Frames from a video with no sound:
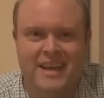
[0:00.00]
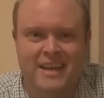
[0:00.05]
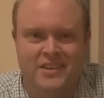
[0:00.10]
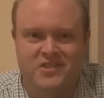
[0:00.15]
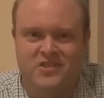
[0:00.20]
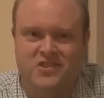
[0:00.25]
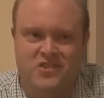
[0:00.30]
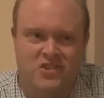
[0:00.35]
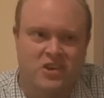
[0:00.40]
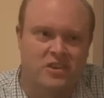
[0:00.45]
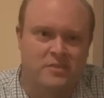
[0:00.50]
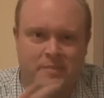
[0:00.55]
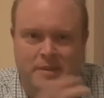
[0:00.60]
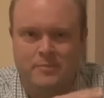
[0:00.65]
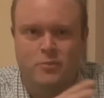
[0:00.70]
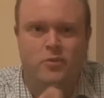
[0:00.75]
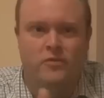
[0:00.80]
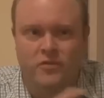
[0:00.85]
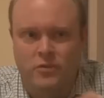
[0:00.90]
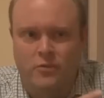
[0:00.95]
isn't designed to be
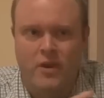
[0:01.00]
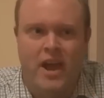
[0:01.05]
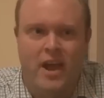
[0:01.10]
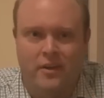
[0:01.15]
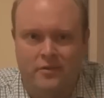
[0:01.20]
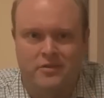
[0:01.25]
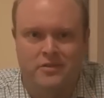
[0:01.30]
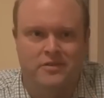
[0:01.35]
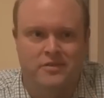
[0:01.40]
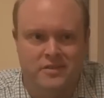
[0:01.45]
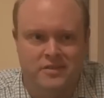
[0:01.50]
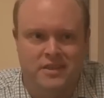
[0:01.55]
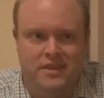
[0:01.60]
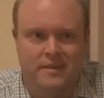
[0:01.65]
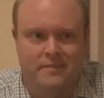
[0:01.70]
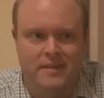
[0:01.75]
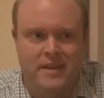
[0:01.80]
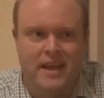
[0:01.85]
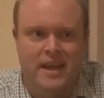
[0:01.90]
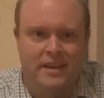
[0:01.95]
moved around and,
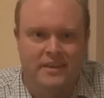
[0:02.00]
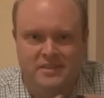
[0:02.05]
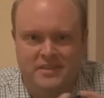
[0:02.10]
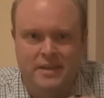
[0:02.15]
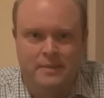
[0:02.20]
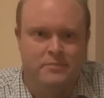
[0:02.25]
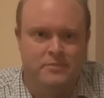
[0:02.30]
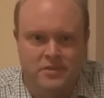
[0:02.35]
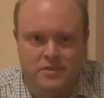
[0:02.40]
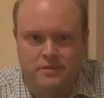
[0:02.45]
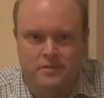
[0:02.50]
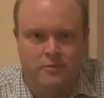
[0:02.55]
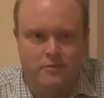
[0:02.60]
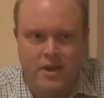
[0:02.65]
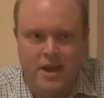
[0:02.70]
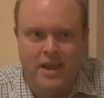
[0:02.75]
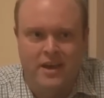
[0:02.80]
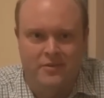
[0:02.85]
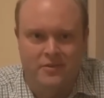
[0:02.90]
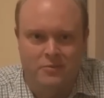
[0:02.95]
uh, and tipped
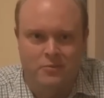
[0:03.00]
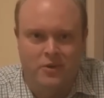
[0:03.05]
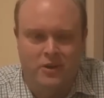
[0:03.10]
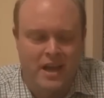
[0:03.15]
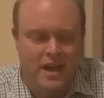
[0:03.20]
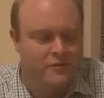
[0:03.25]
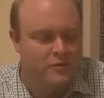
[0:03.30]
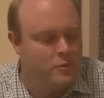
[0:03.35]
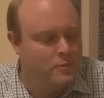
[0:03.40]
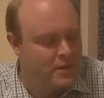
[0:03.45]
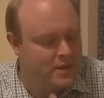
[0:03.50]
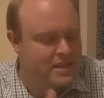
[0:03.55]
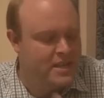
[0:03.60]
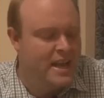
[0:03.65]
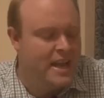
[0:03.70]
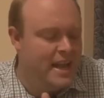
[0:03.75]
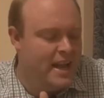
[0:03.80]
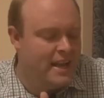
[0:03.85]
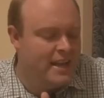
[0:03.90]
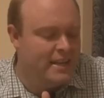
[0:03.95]
around and what have you, but
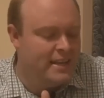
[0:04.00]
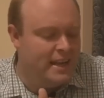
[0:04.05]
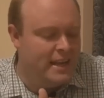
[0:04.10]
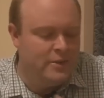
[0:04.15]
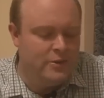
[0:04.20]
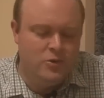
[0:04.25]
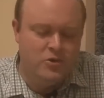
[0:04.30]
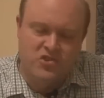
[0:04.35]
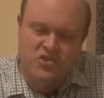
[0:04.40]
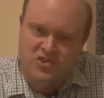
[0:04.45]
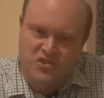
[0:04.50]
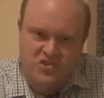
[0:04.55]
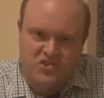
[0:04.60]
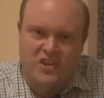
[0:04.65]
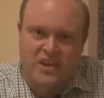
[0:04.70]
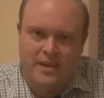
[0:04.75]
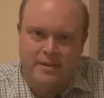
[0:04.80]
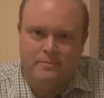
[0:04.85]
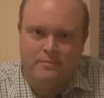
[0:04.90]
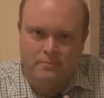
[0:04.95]
it uses the
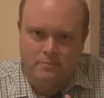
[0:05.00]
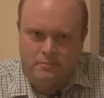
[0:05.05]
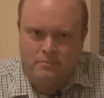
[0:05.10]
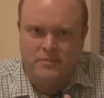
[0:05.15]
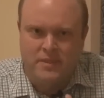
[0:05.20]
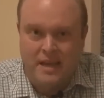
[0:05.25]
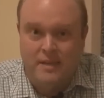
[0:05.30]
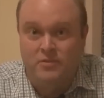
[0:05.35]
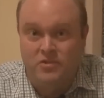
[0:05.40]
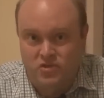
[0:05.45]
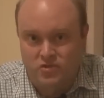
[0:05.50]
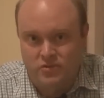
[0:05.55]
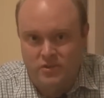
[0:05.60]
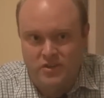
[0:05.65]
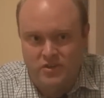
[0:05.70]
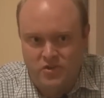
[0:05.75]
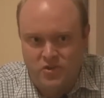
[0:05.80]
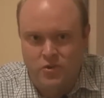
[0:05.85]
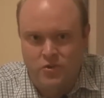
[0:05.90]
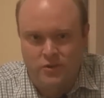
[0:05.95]
same chemistry
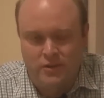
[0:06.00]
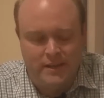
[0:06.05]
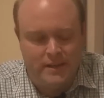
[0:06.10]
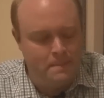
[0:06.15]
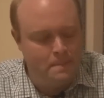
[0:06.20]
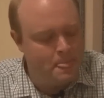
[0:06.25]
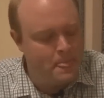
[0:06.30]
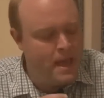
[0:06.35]
internally.